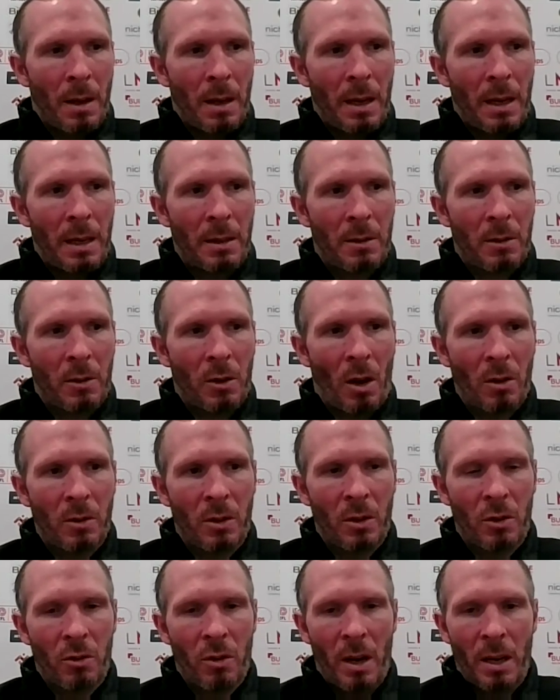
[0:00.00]
he's
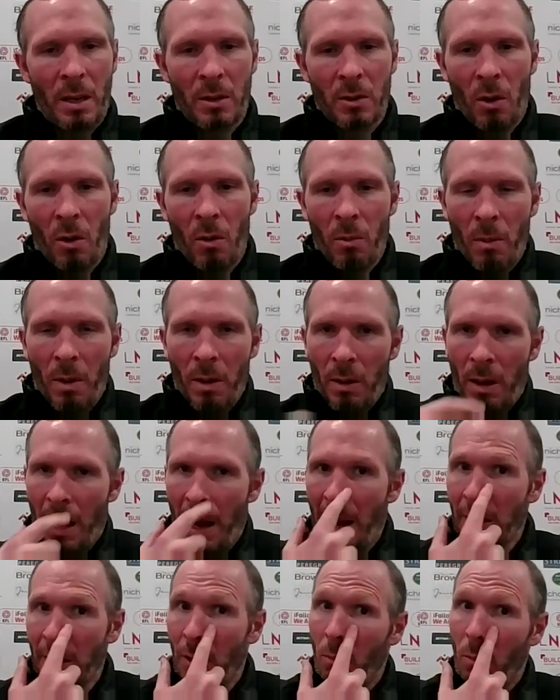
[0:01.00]
concentrated so much
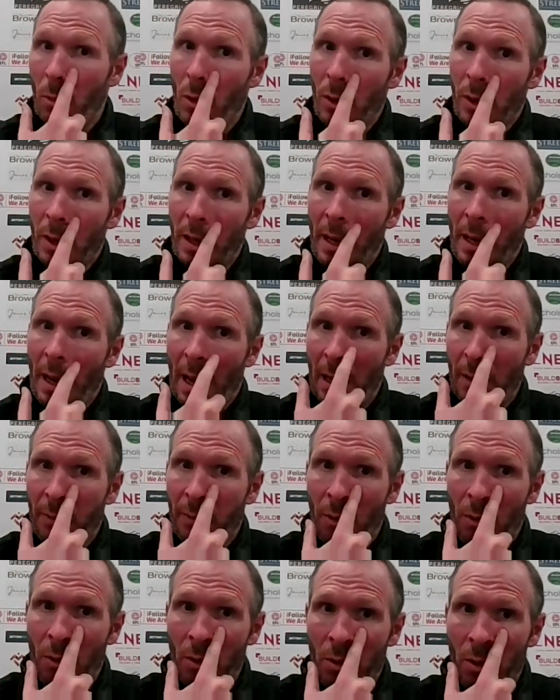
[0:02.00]
hard on working hard
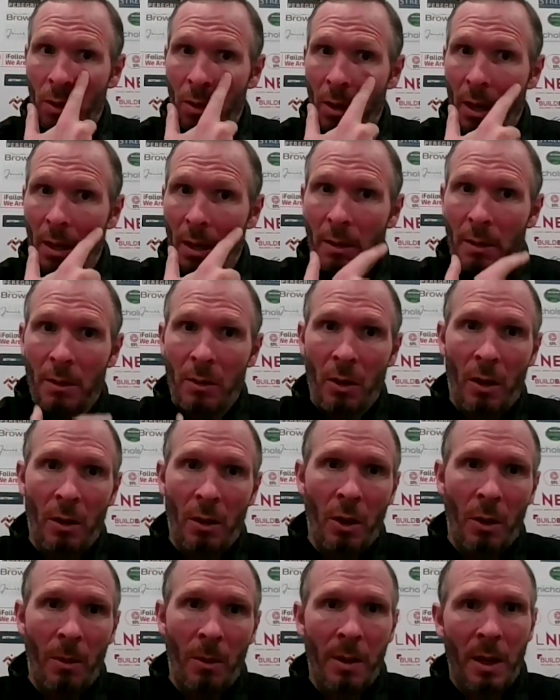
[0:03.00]
for us and, and sort of
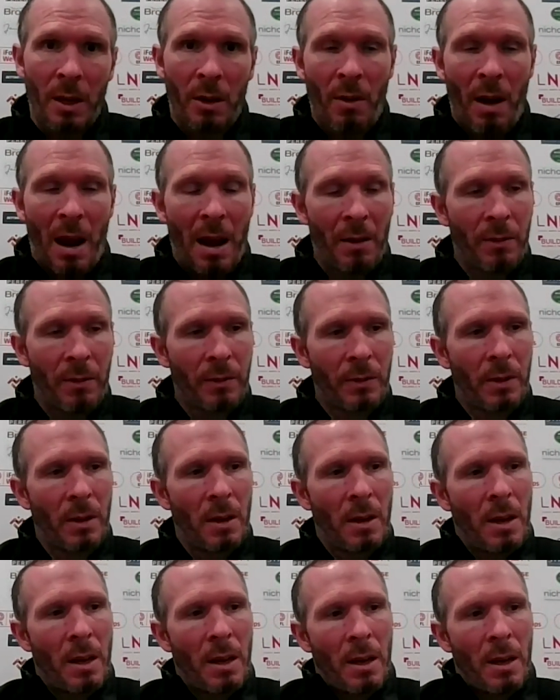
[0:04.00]
doing the graft.
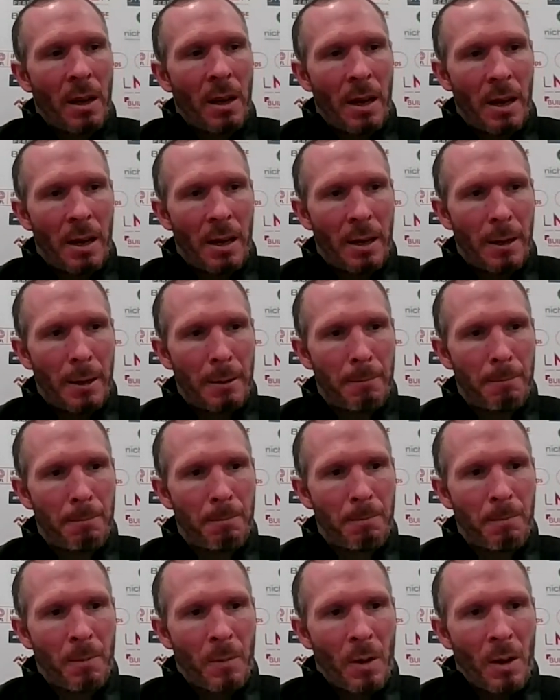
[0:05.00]

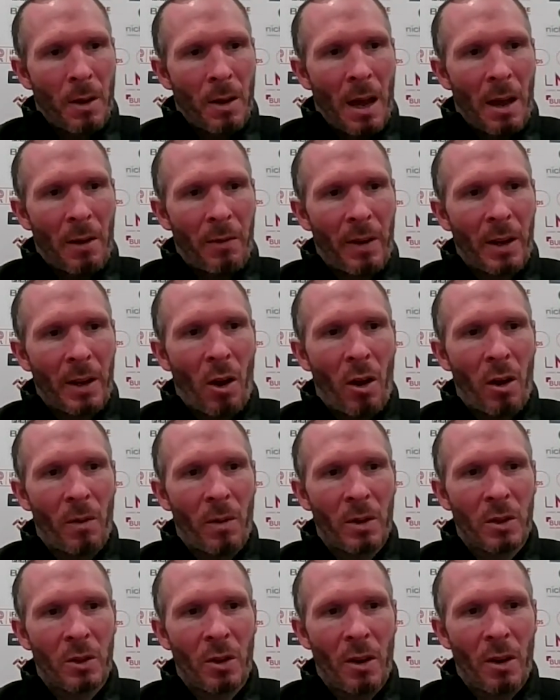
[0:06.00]
Um, I think all of
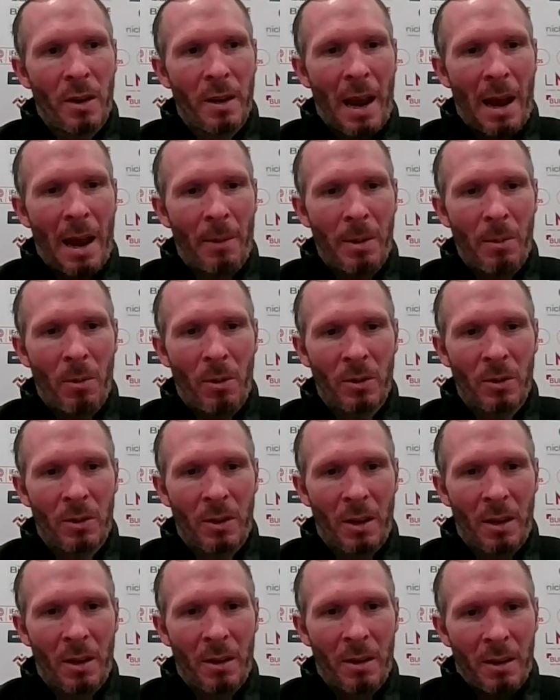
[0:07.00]
a sudden now he wants
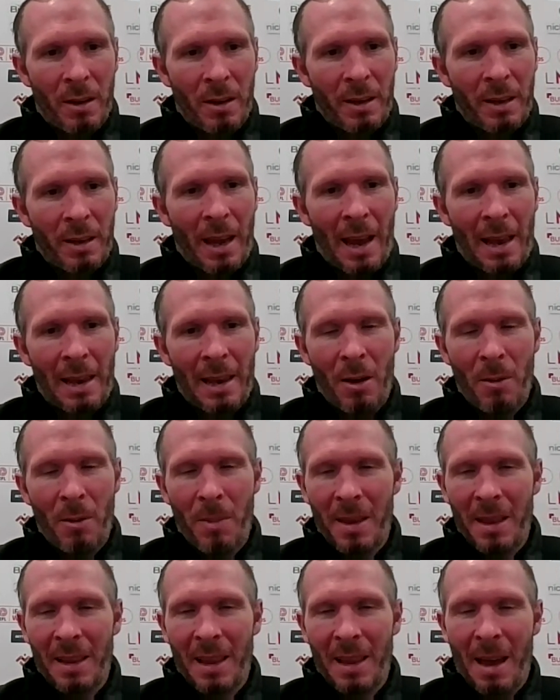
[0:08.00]
to get a little bit
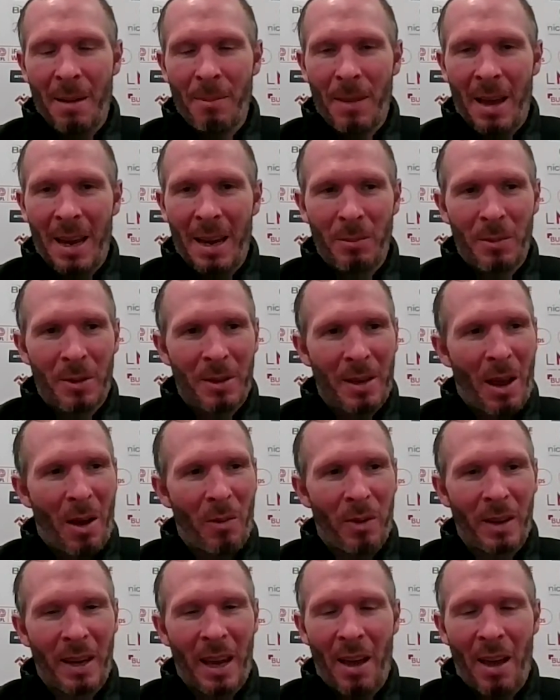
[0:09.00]
of the limelight himself
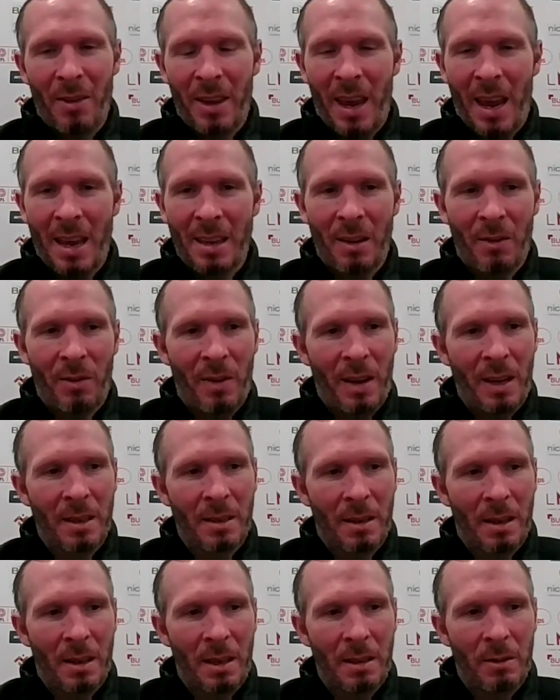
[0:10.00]
and get on the end of
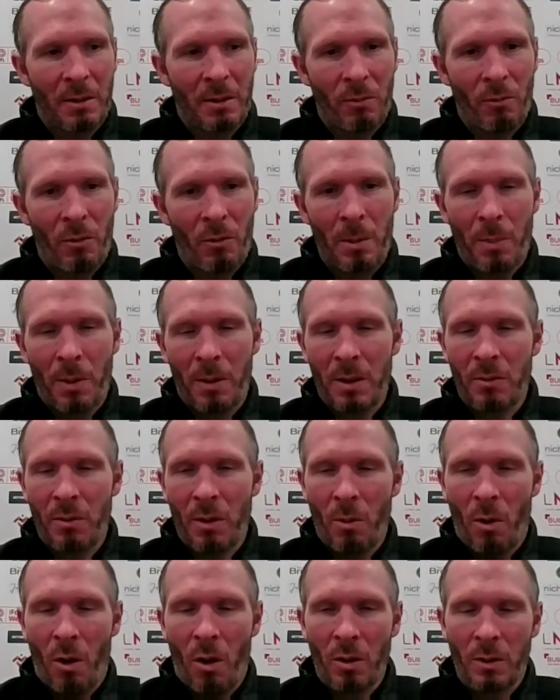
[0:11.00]
things and he's reaping his
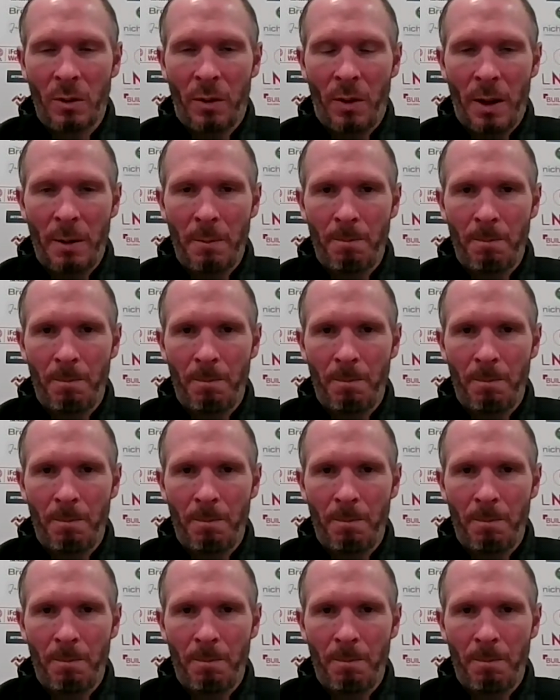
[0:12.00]
rewards for it